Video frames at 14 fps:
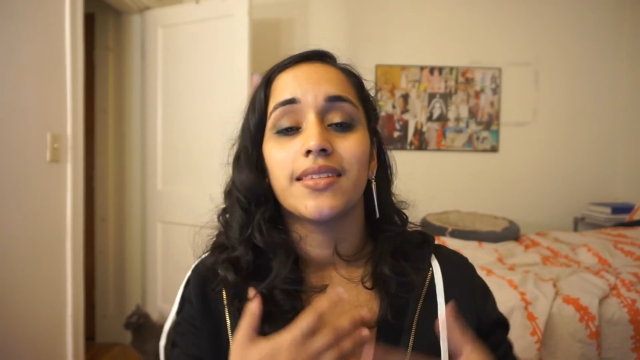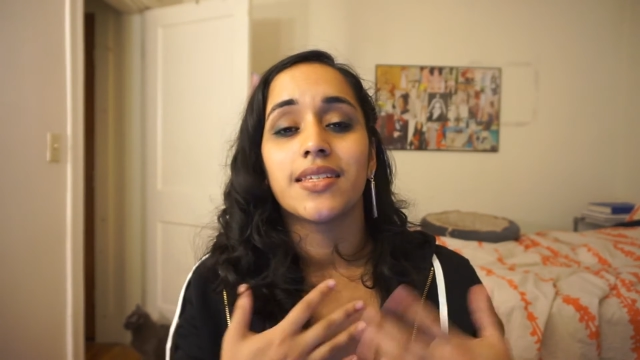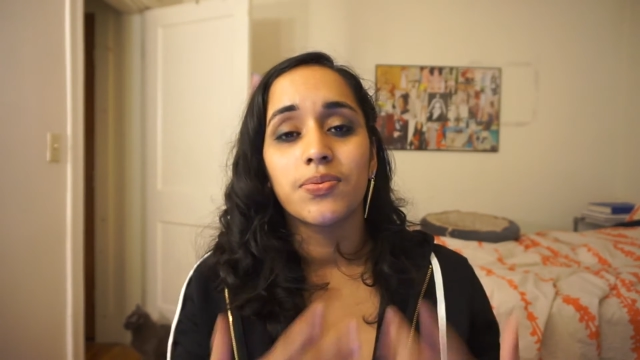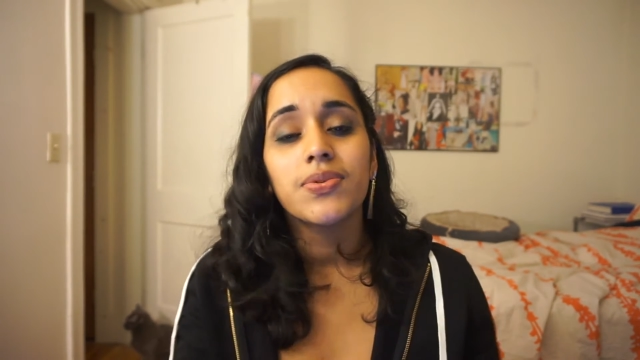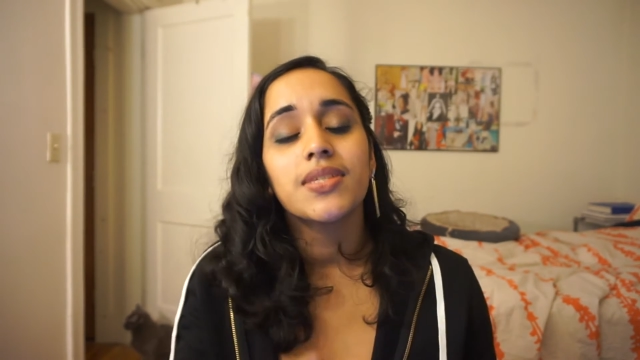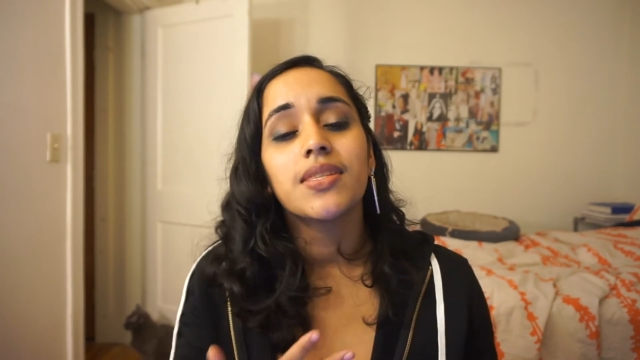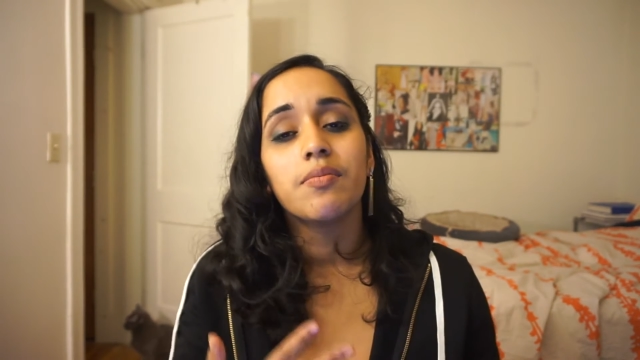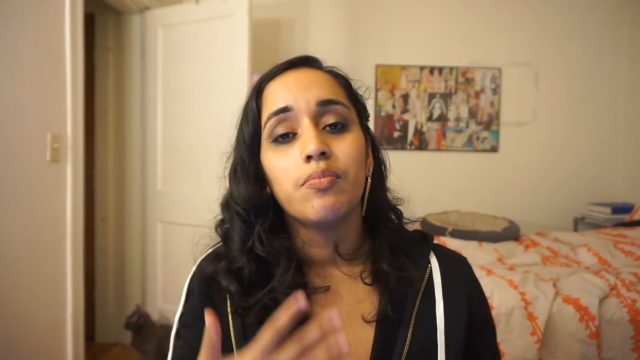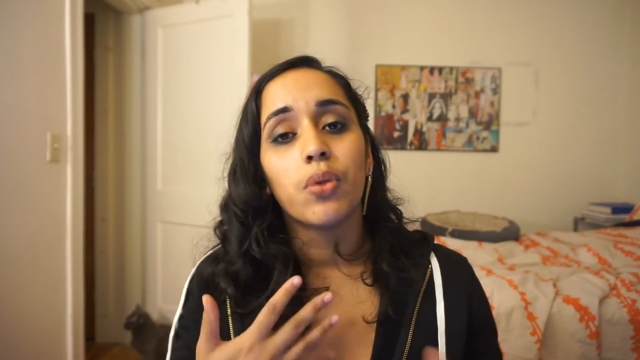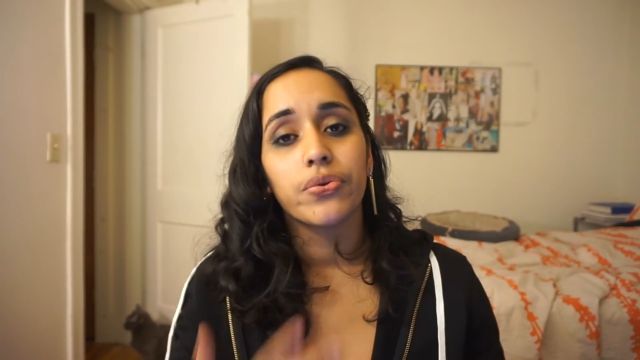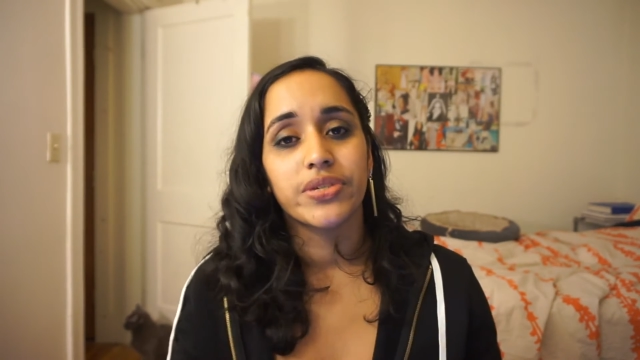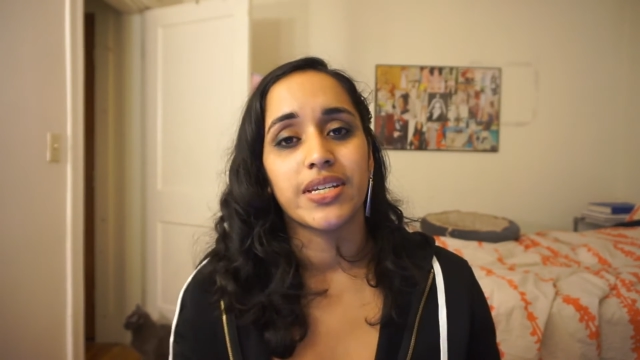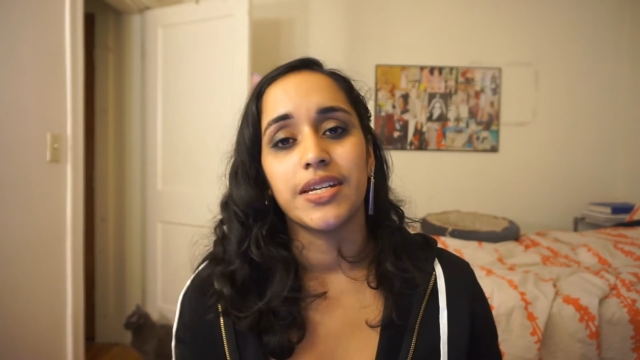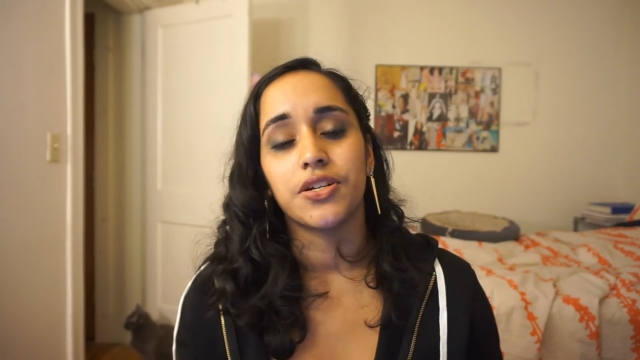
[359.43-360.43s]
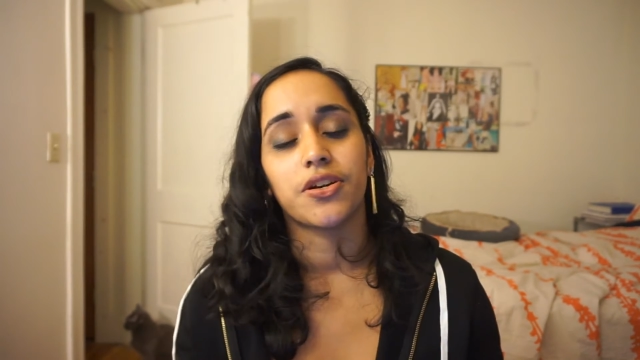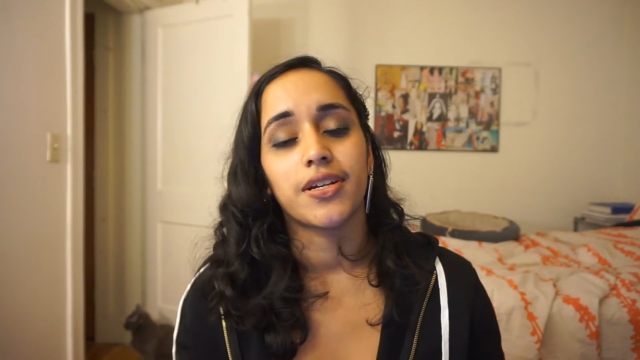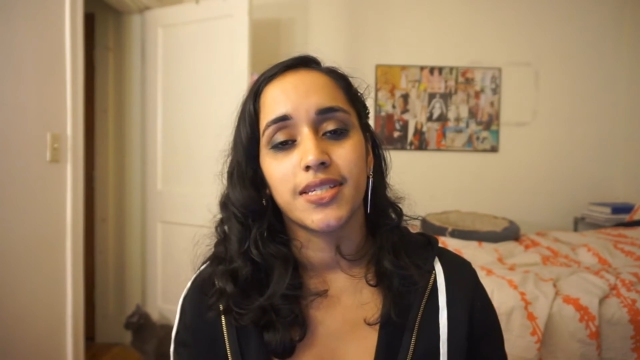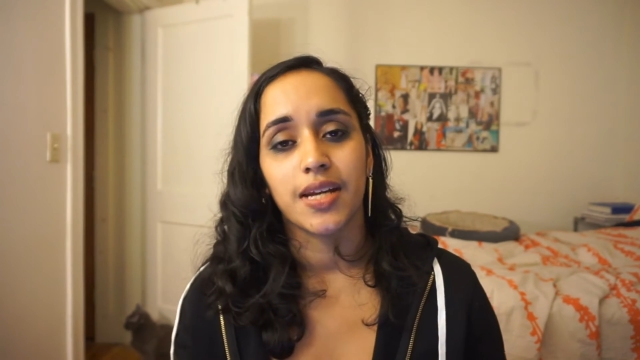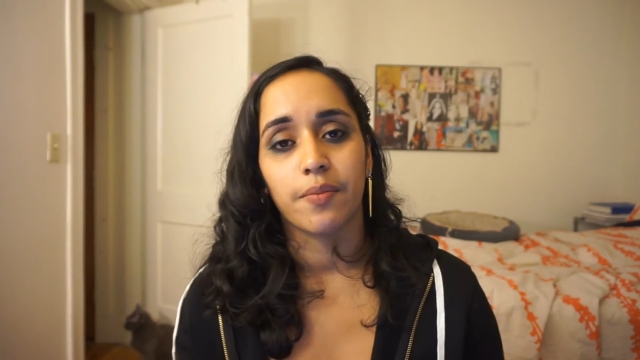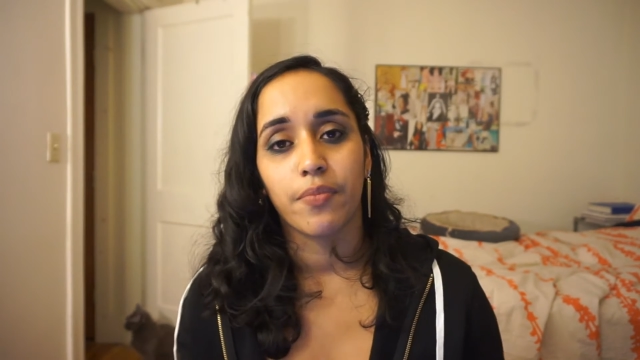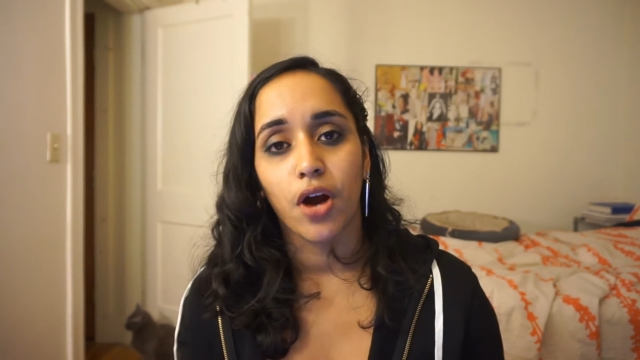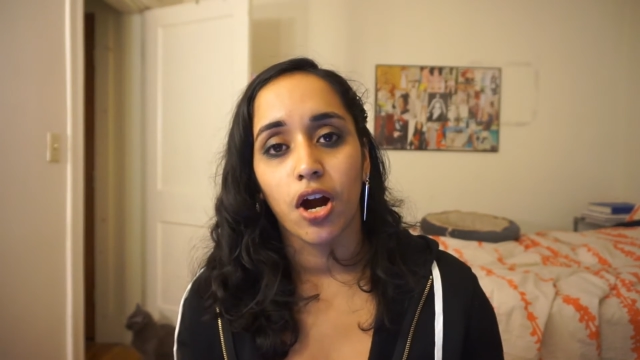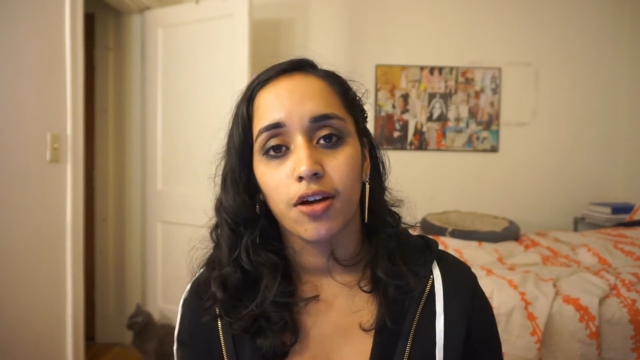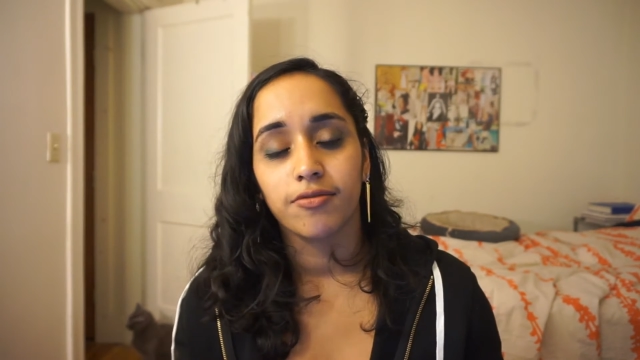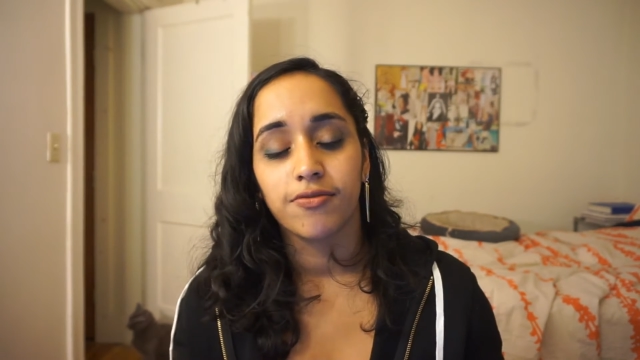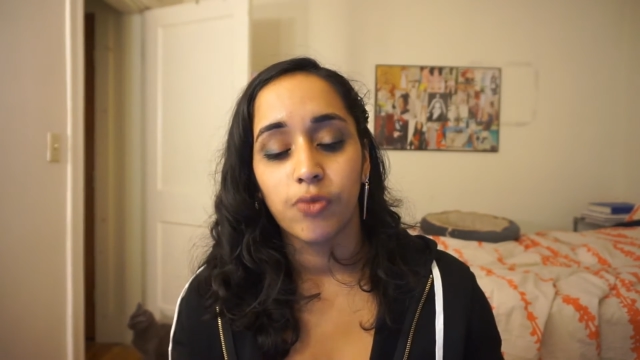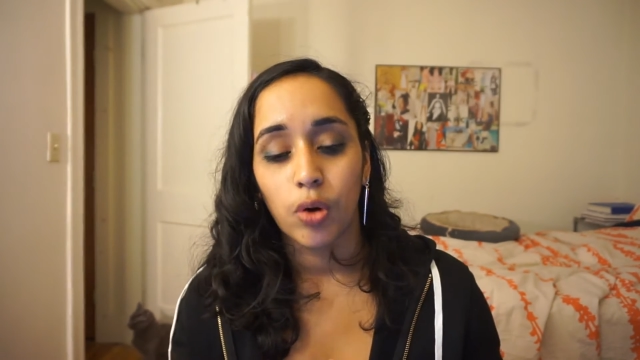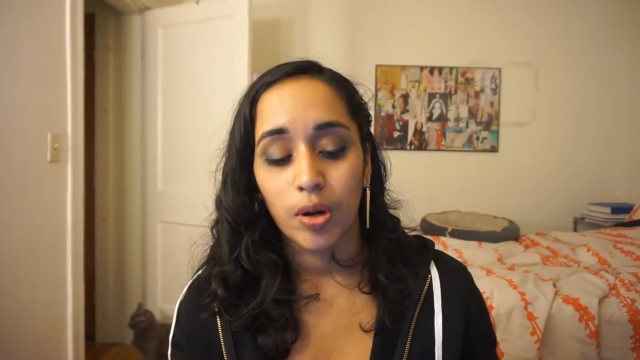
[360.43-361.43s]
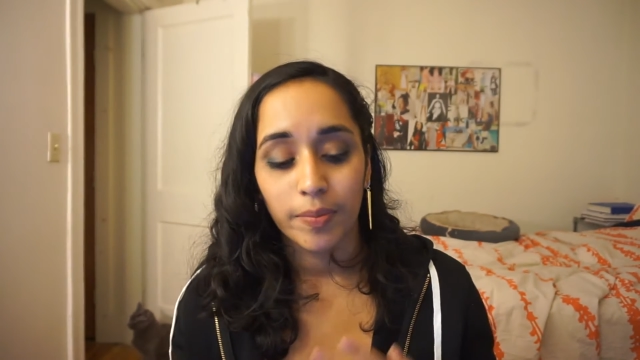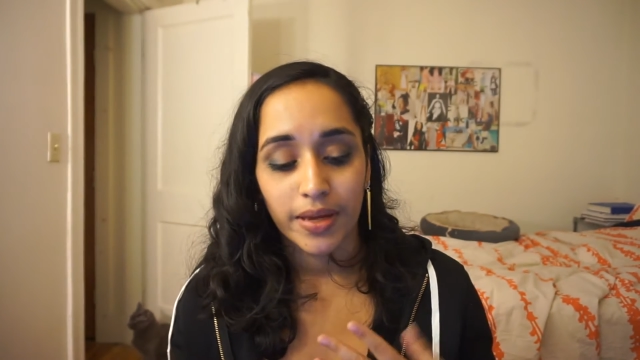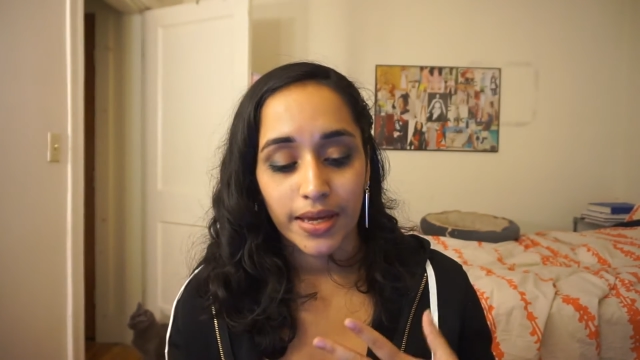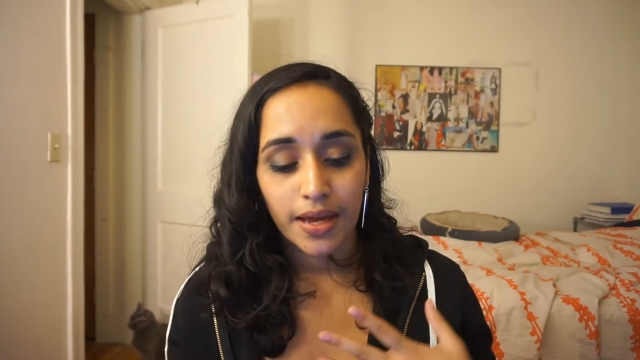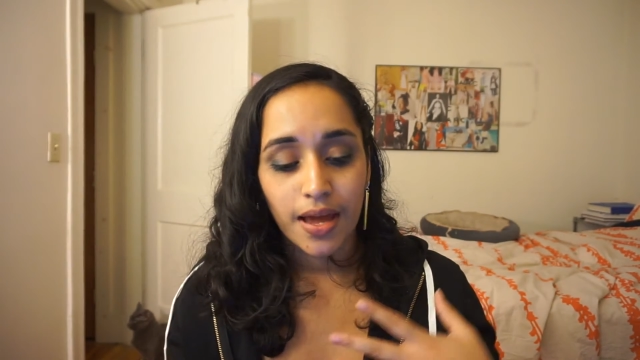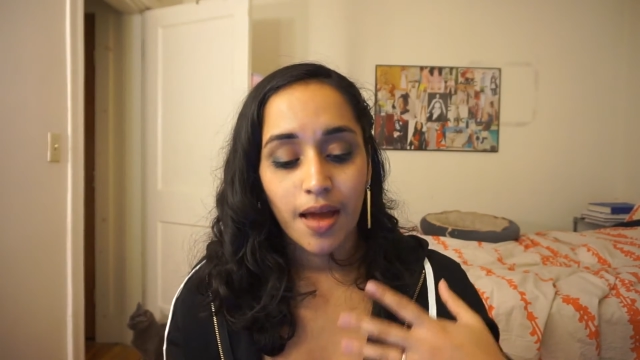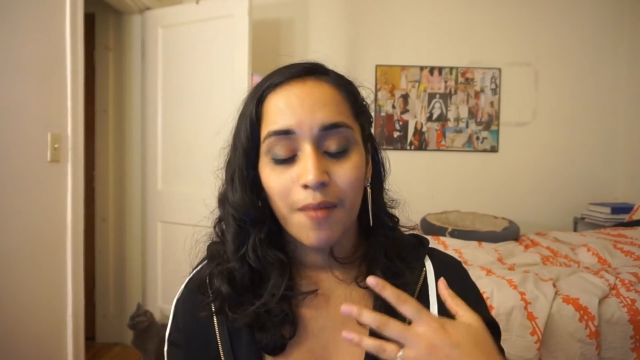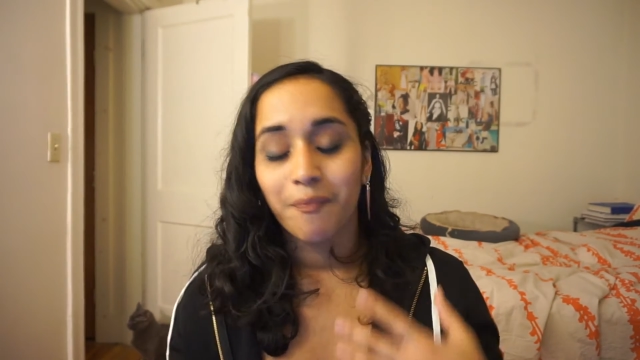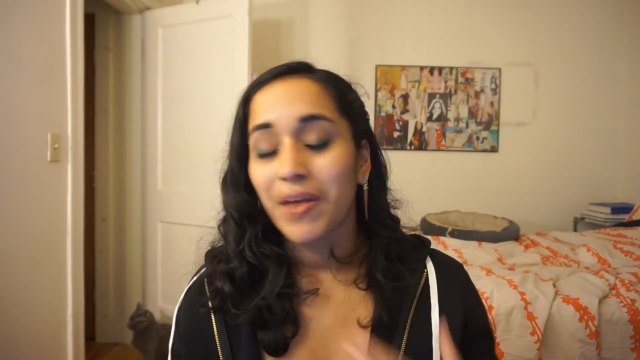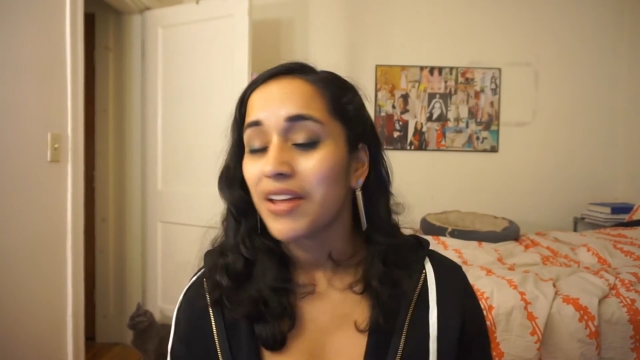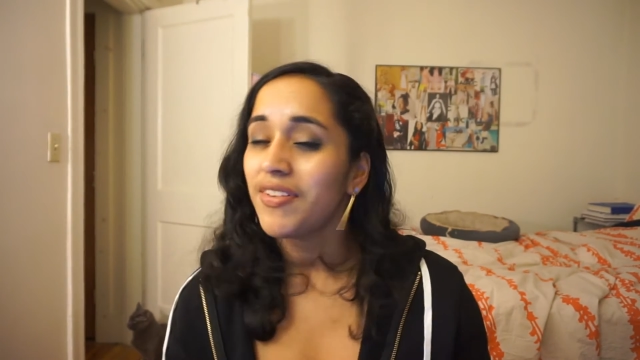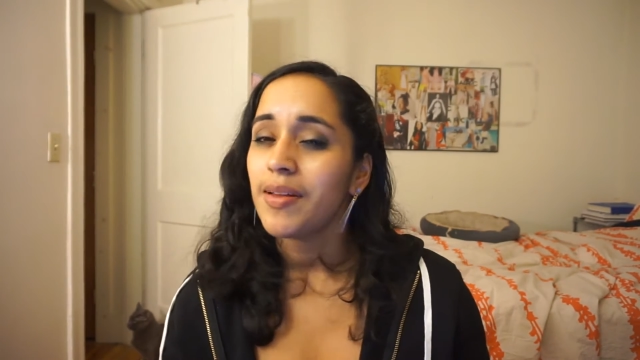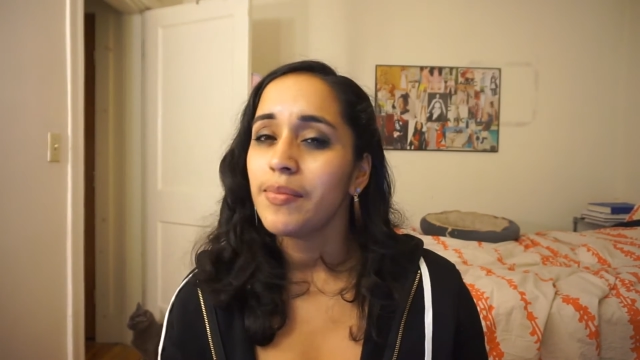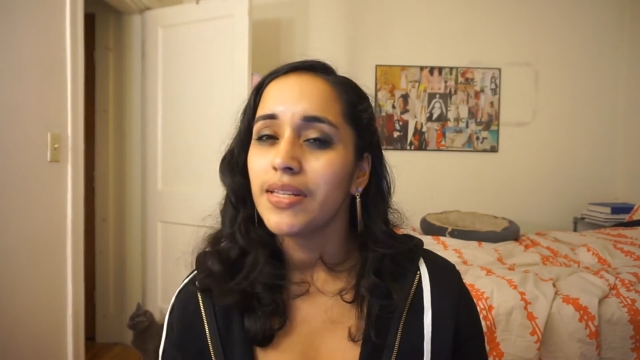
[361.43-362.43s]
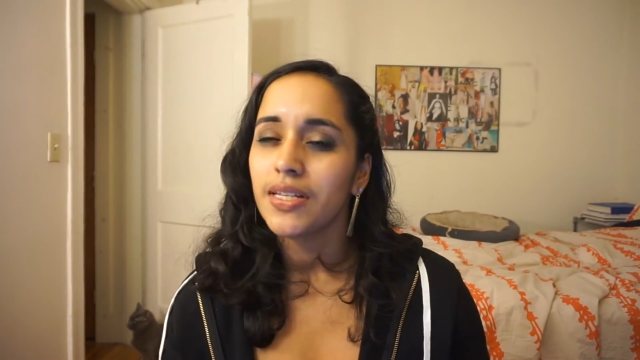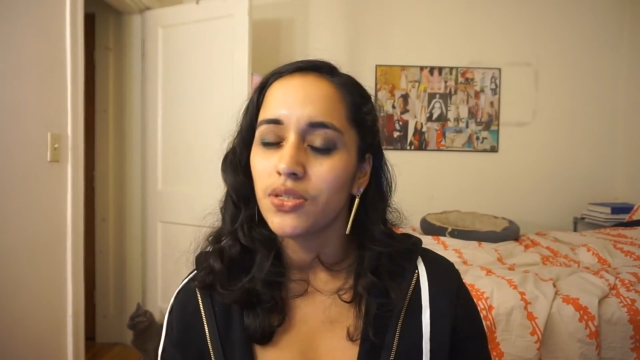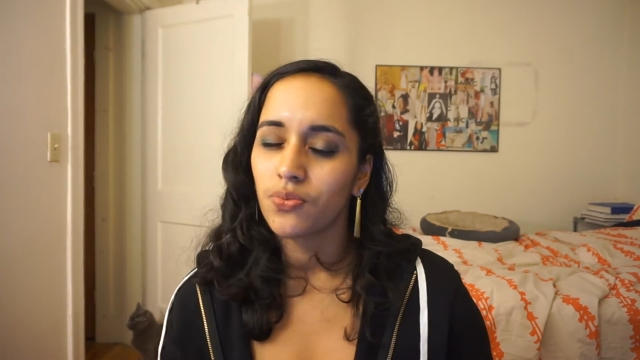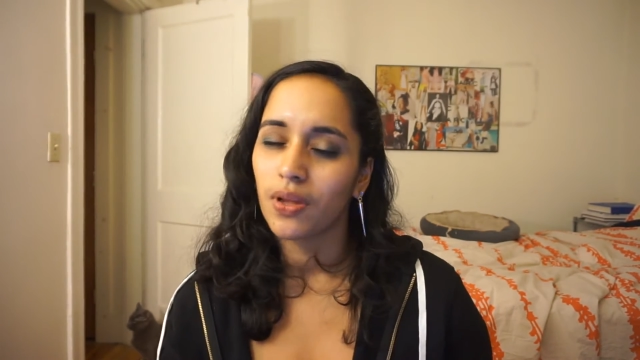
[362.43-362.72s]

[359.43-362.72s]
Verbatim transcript: this was the most interesting part for me. My family is